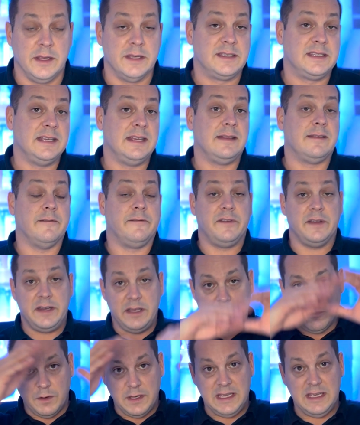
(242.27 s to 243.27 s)
You see, the
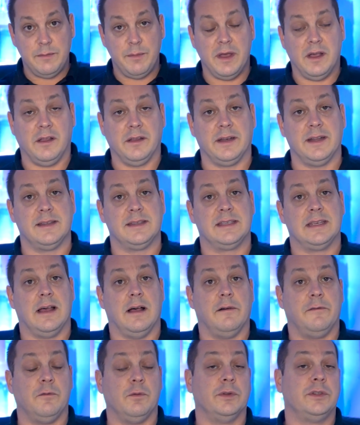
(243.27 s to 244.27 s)
video email in
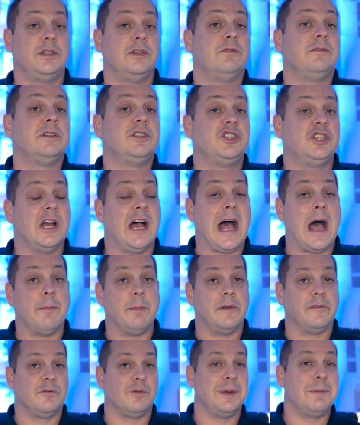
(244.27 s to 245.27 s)
itself will do the
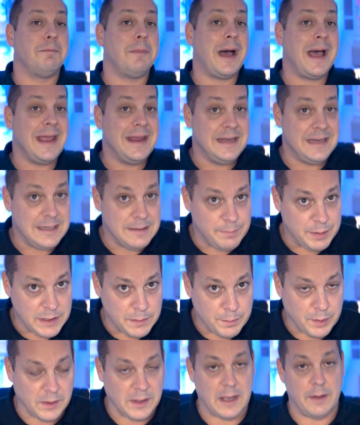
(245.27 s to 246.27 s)
job of reminding
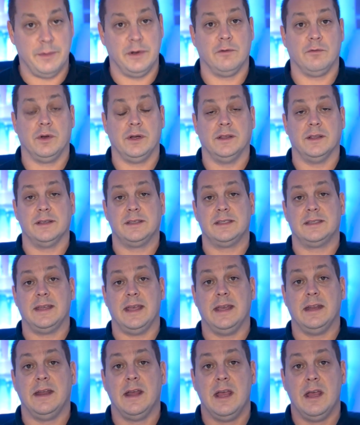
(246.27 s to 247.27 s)
people I'm in real
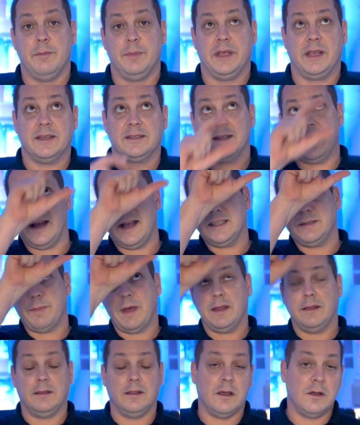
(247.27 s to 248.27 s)
estate because it has
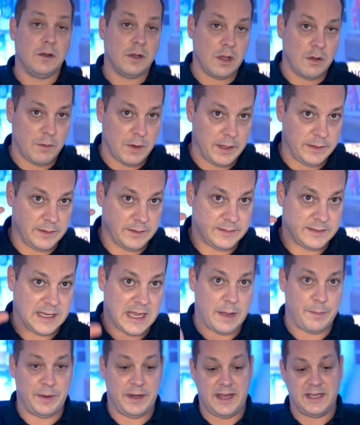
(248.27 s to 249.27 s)
my logo on the
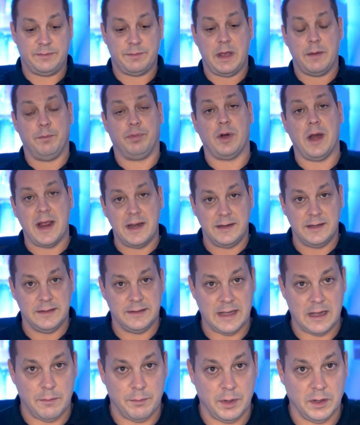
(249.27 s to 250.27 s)
top, it has my branding
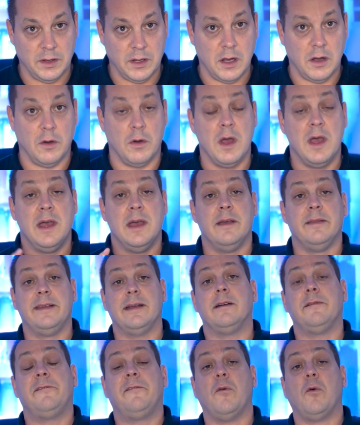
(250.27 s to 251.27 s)
down below.
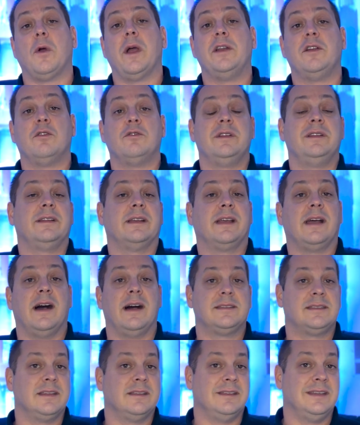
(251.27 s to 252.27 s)
Therefore, I don't need to
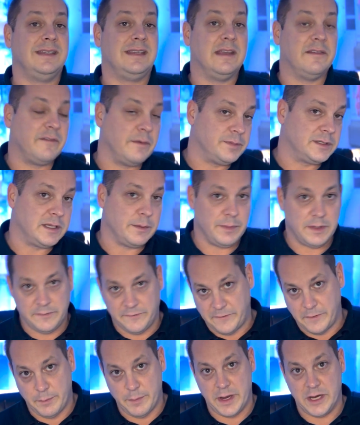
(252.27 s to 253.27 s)
constantly give them some
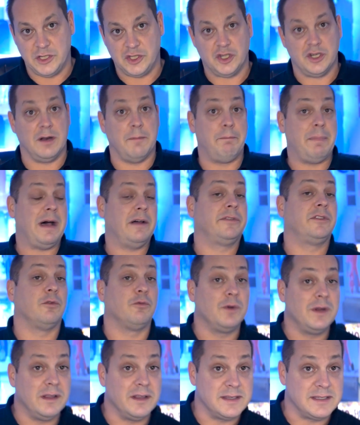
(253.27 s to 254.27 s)
information about the
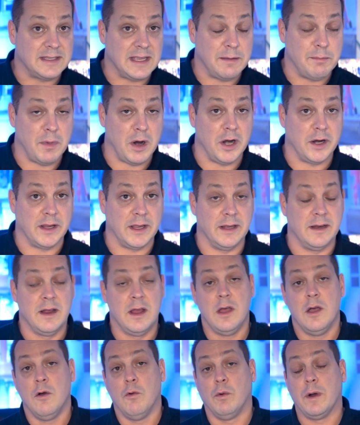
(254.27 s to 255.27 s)
real estate market.
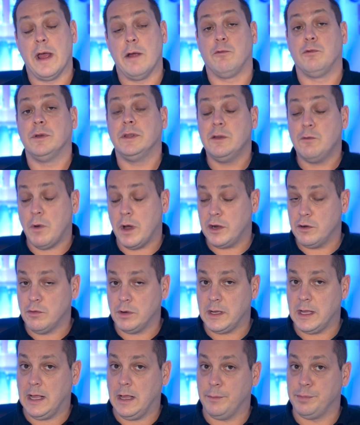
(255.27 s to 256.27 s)
What I really want to
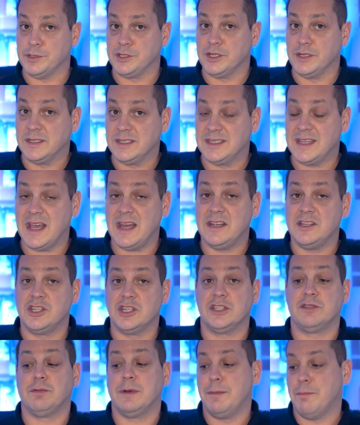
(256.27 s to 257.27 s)
accomplish instead is
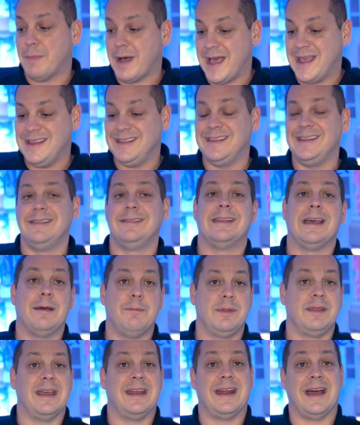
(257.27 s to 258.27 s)
just reminding
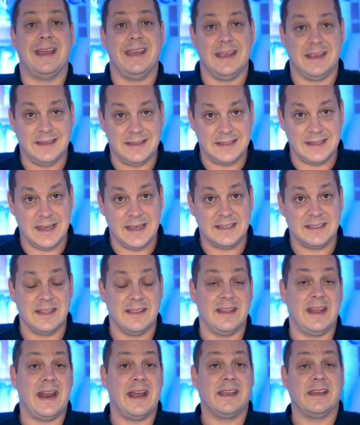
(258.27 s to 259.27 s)
them that I exist
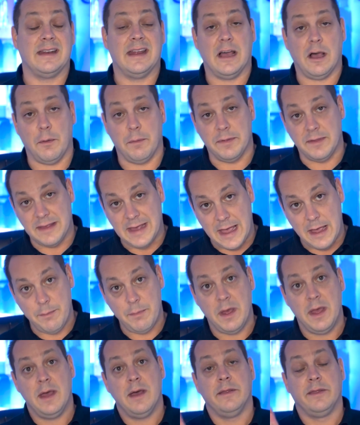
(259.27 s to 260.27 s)
and that I can help
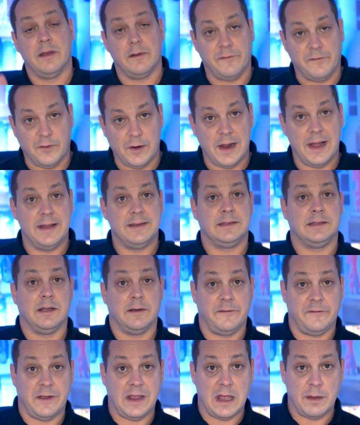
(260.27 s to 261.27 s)
them, their friends,
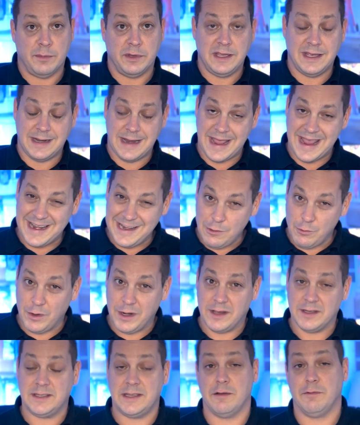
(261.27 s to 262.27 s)
their family, and
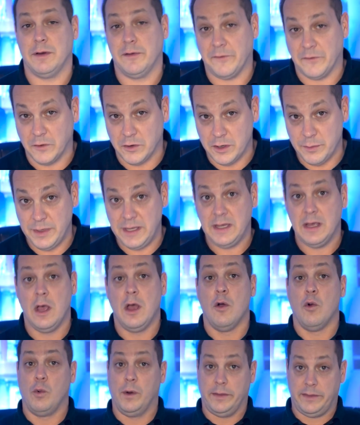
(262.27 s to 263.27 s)
anyone else they refer to me
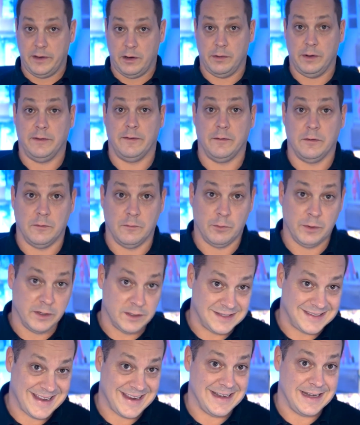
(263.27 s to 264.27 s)
with their real
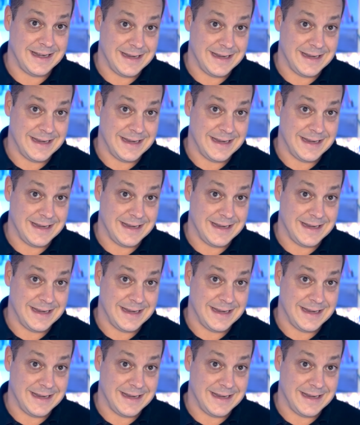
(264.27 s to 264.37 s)
estate